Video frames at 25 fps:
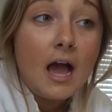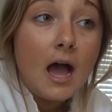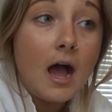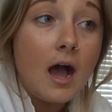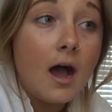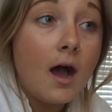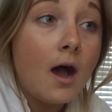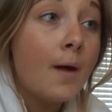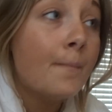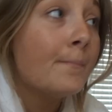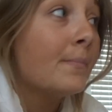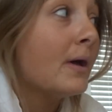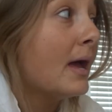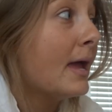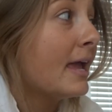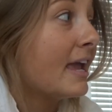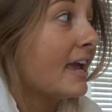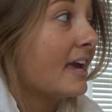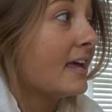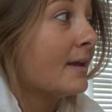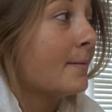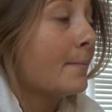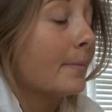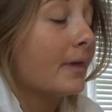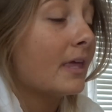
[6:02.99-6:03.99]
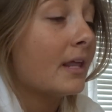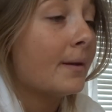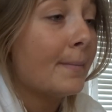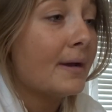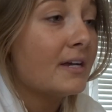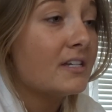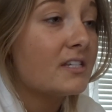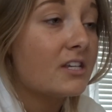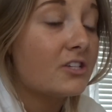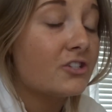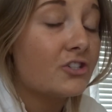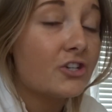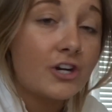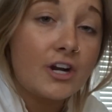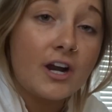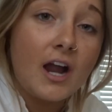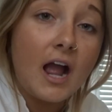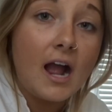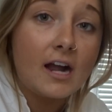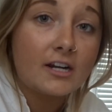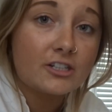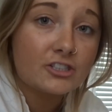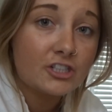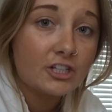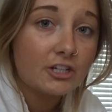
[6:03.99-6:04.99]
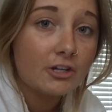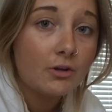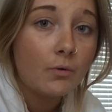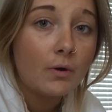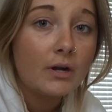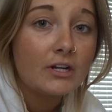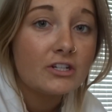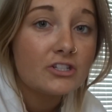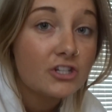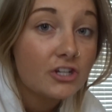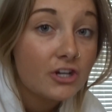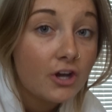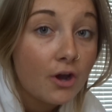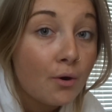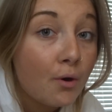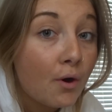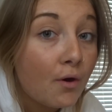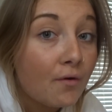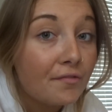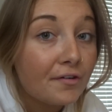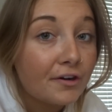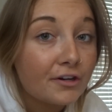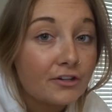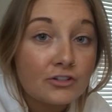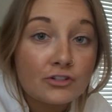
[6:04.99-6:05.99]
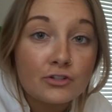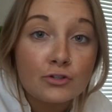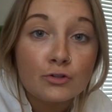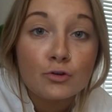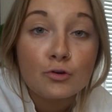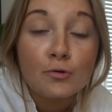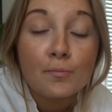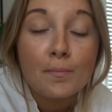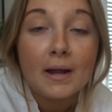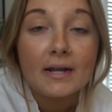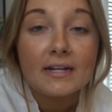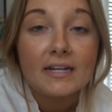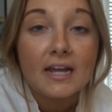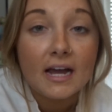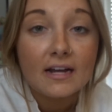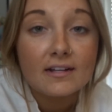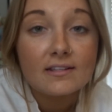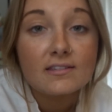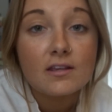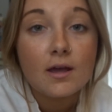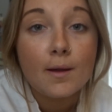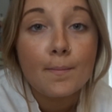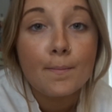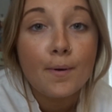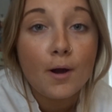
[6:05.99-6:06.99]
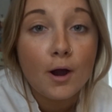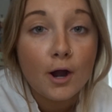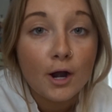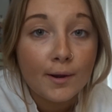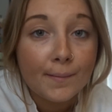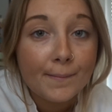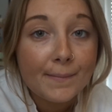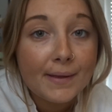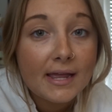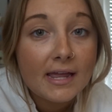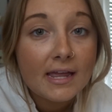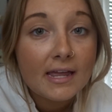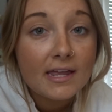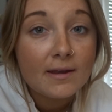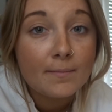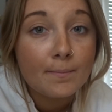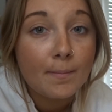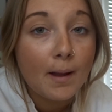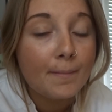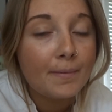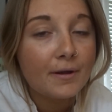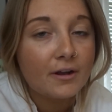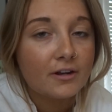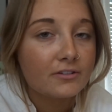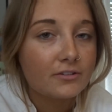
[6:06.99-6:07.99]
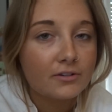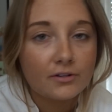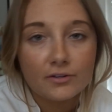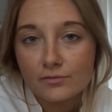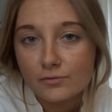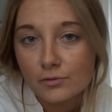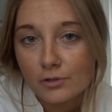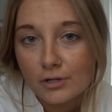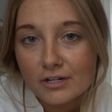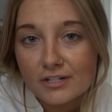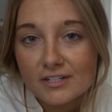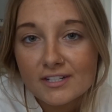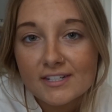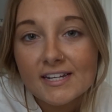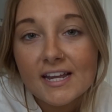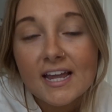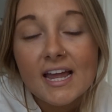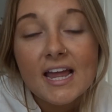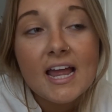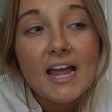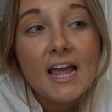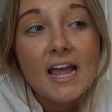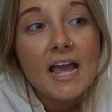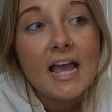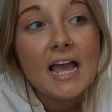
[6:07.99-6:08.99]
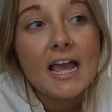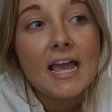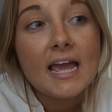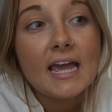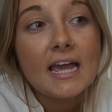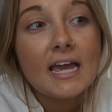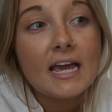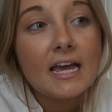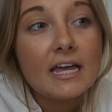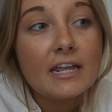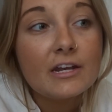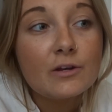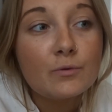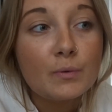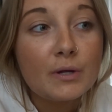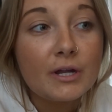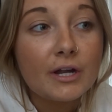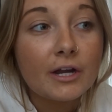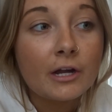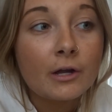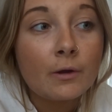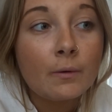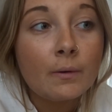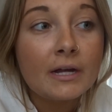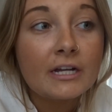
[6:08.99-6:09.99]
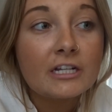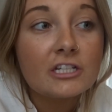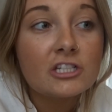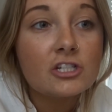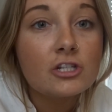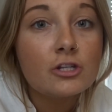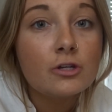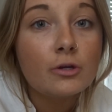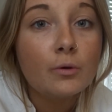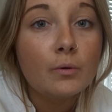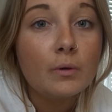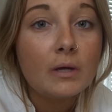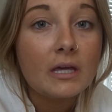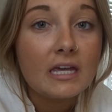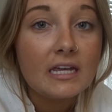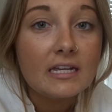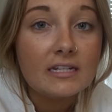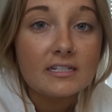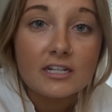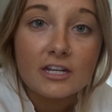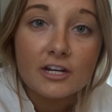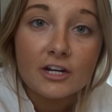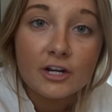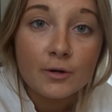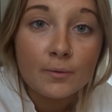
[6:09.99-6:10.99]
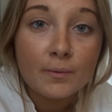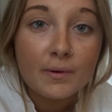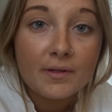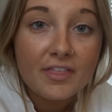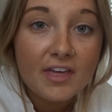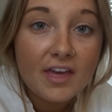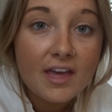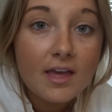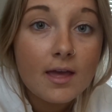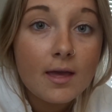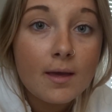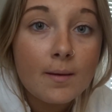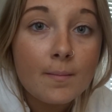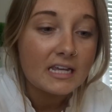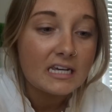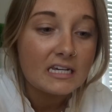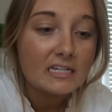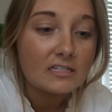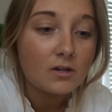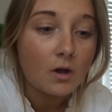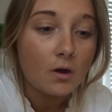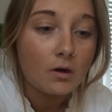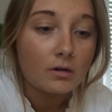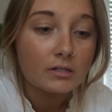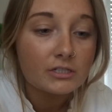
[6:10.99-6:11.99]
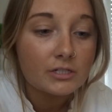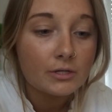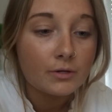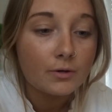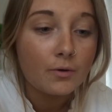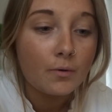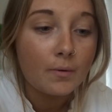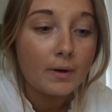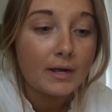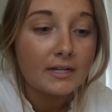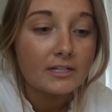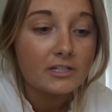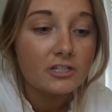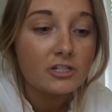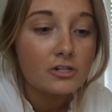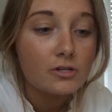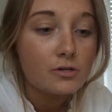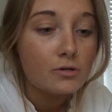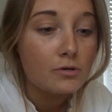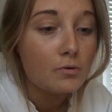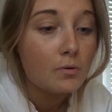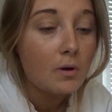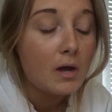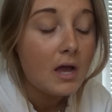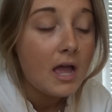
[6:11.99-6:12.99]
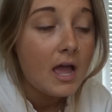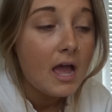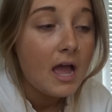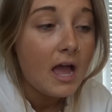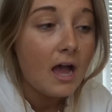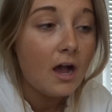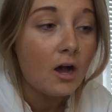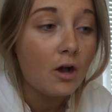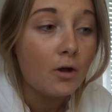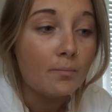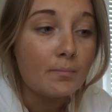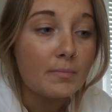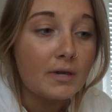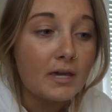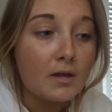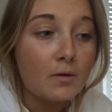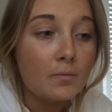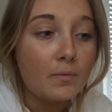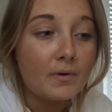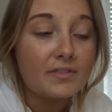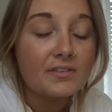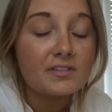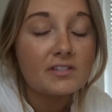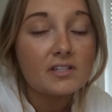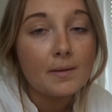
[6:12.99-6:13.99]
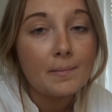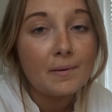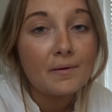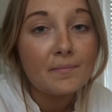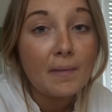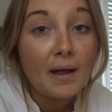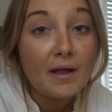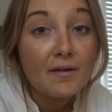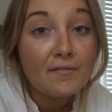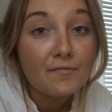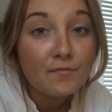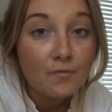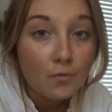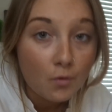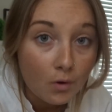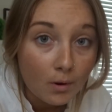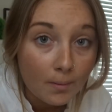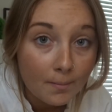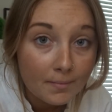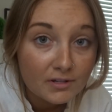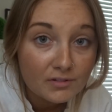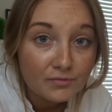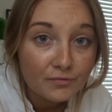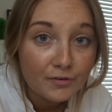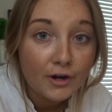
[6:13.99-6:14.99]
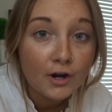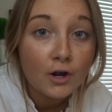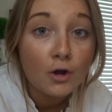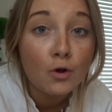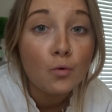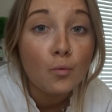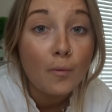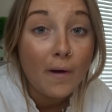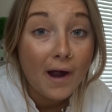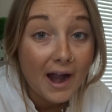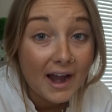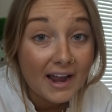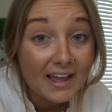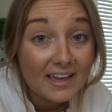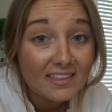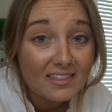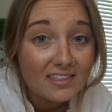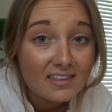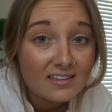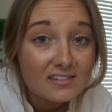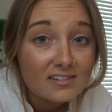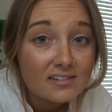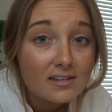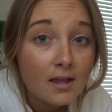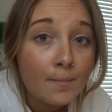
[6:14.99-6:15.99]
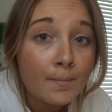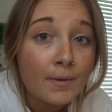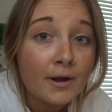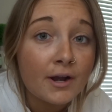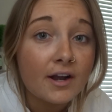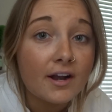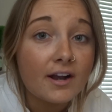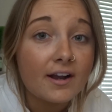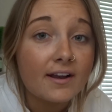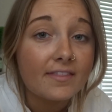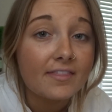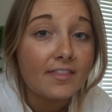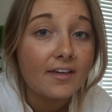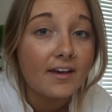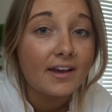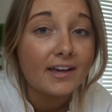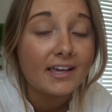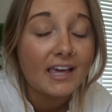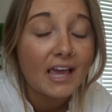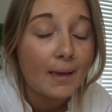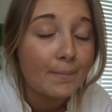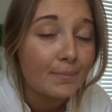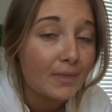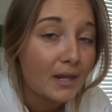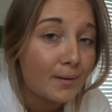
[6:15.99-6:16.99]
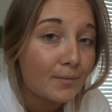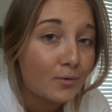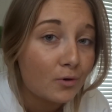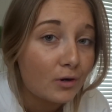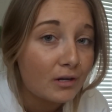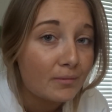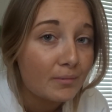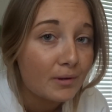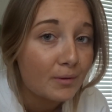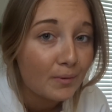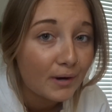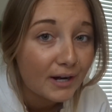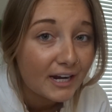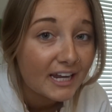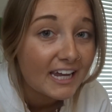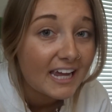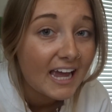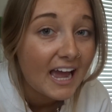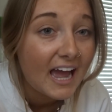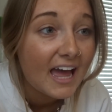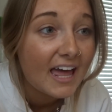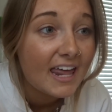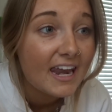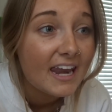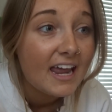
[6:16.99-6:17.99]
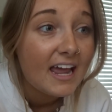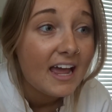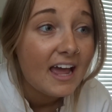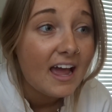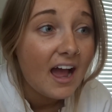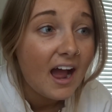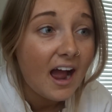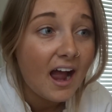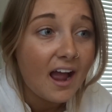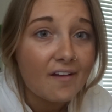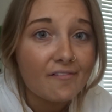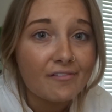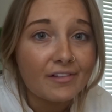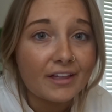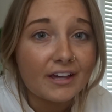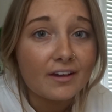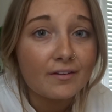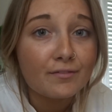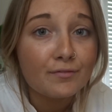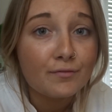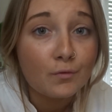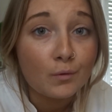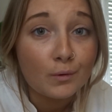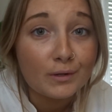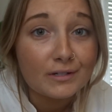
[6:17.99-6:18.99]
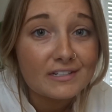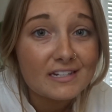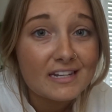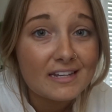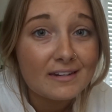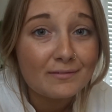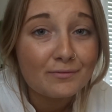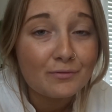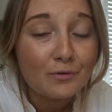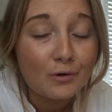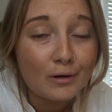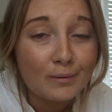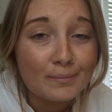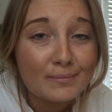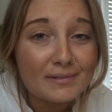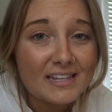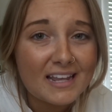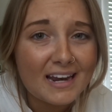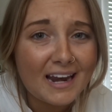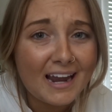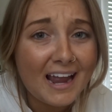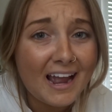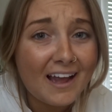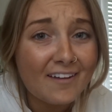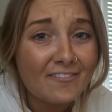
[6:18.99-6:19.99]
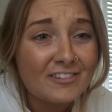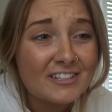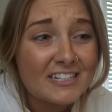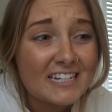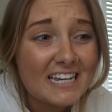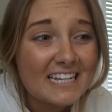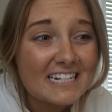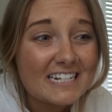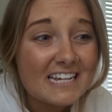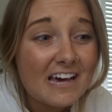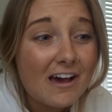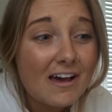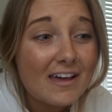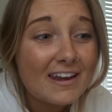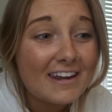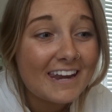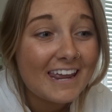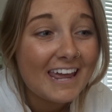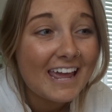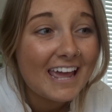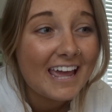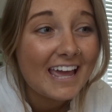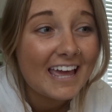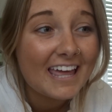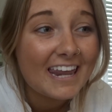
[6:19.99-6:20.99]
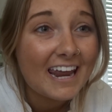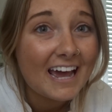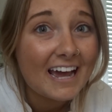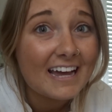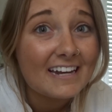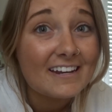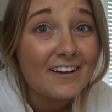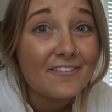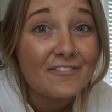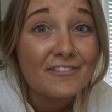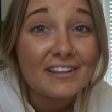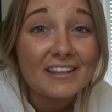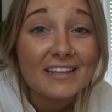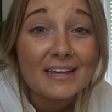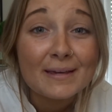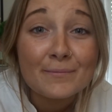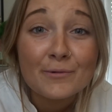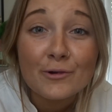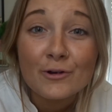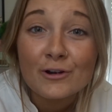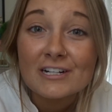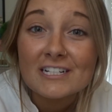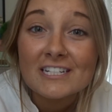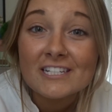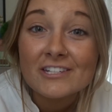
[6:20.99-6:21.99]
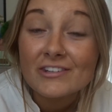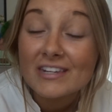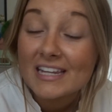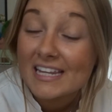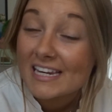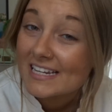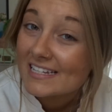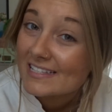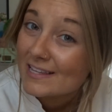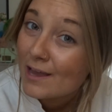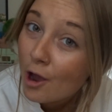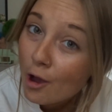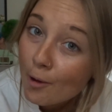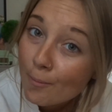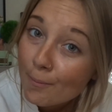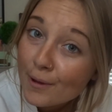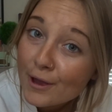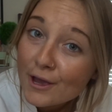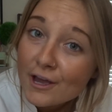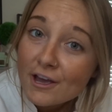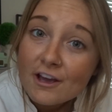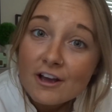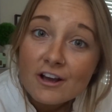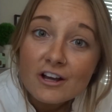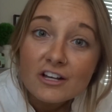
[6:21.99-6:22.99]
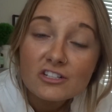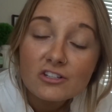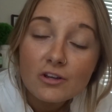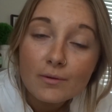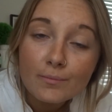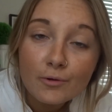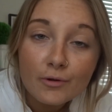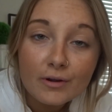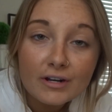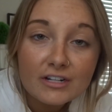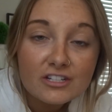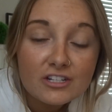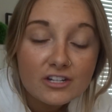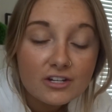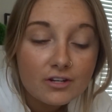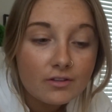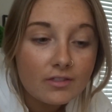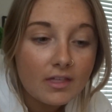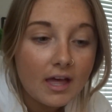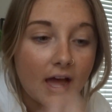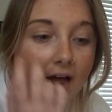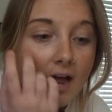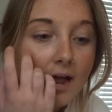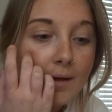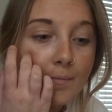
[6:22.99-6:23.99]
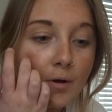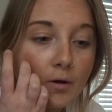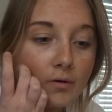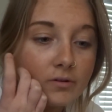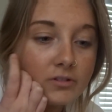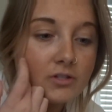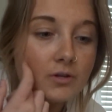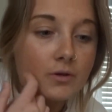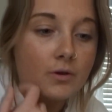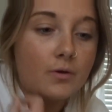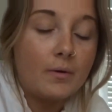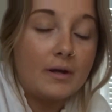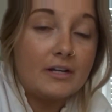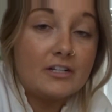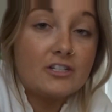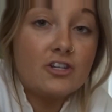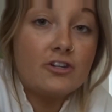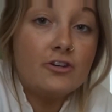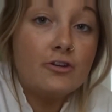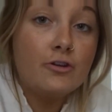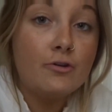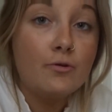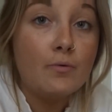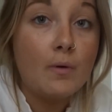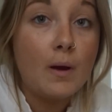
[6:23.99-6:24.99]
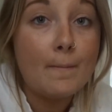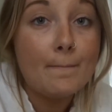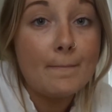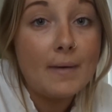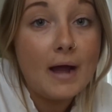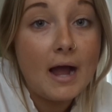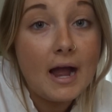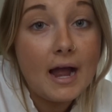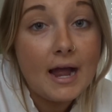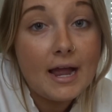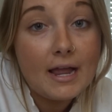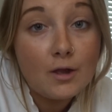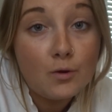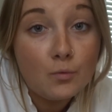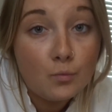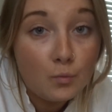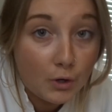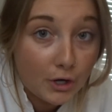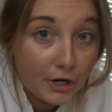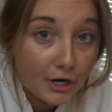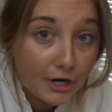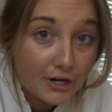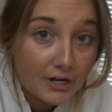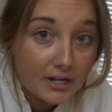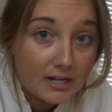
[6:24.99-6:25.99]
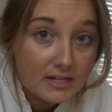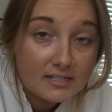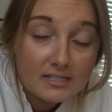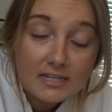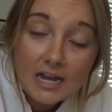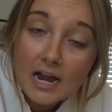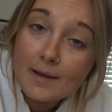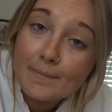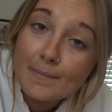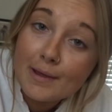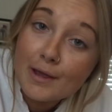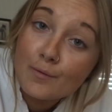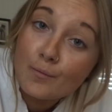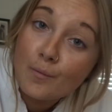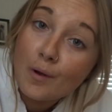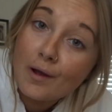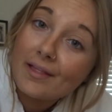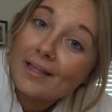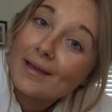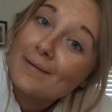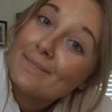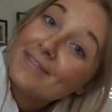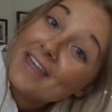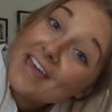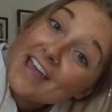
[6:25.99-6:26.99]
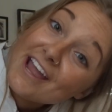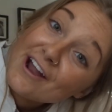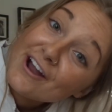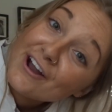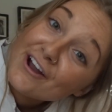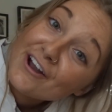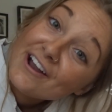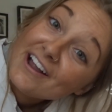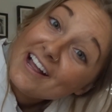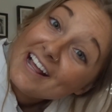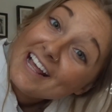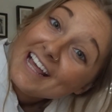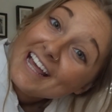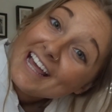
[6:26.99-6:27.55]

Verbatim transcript: Um, and me and my sister are actually going to go over to my dad's apartment. My parents are divorced, and we are going to eat dinner with him. He's also going to help me with some of my forms for Hawaii this summer, the camp that I'm going to be working at. I have like fourteen forms that I have to get done, and I definitely am going to need his help. So I'm going to do that. I'm also going to do my word assignment while I'm there.